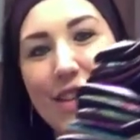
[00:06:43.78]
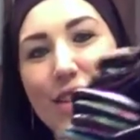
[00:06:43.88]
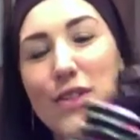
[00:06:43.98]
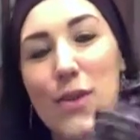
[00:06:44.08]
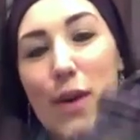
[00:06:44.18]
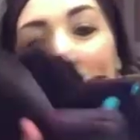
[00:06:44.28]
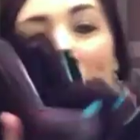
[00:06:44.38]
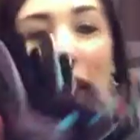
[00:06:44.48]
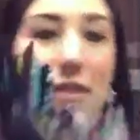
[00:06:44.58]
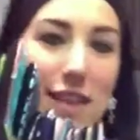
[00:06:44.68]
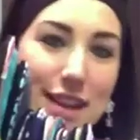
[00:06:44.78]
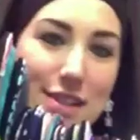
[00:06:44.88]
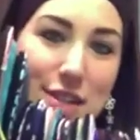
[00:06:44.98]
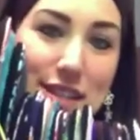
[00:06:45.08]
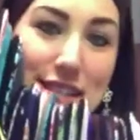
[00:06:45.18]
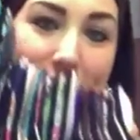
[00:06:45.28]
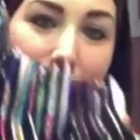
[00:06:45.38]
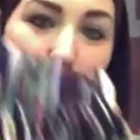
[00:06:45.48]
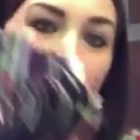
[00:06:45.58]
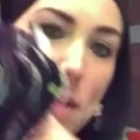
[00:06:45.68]
So I have, as you can see,
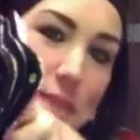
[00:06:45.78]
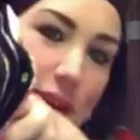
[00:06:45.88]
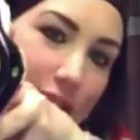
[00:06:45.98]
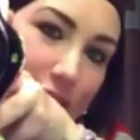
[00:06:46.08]
quite a bit